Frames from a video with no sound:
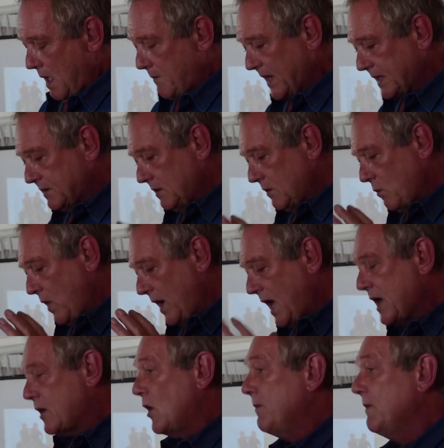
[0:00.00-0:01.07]
but when
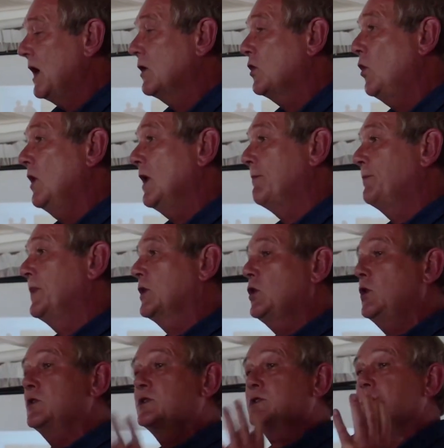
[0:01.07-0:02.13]
I got my call up,
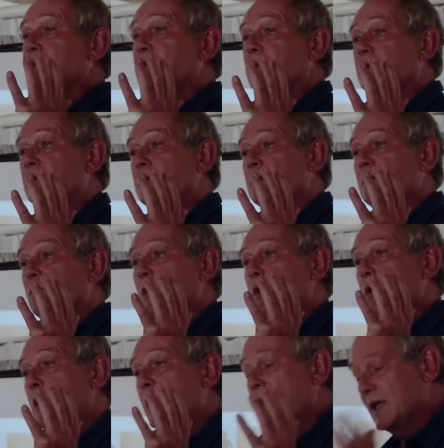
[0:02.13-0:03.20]
because
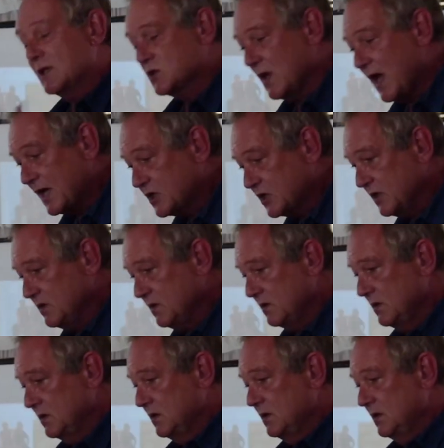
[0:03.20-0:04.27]
we were going into action,
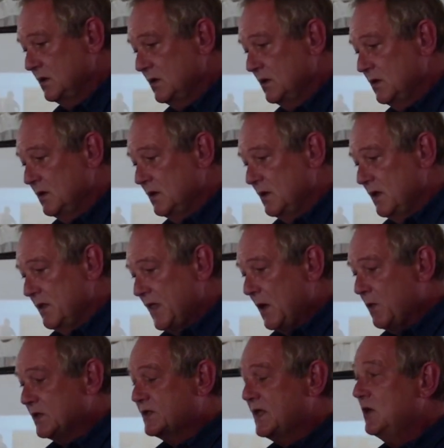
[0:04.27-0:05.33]

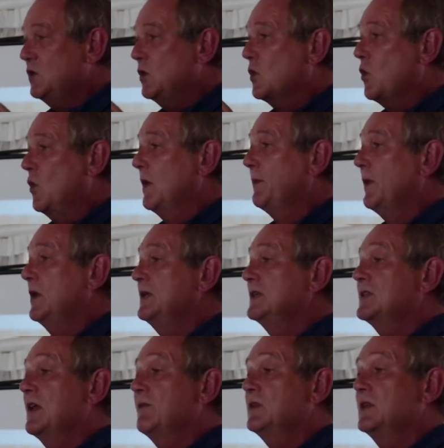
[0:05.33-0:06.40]
they would send you a call up only
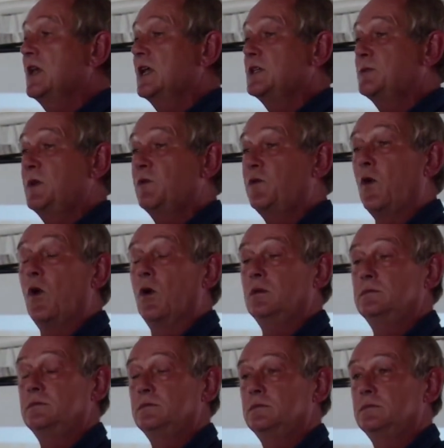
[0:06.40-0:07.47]
seven days before.
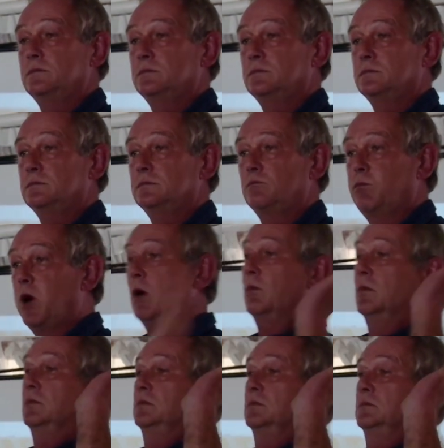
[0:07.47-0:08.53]
Boom.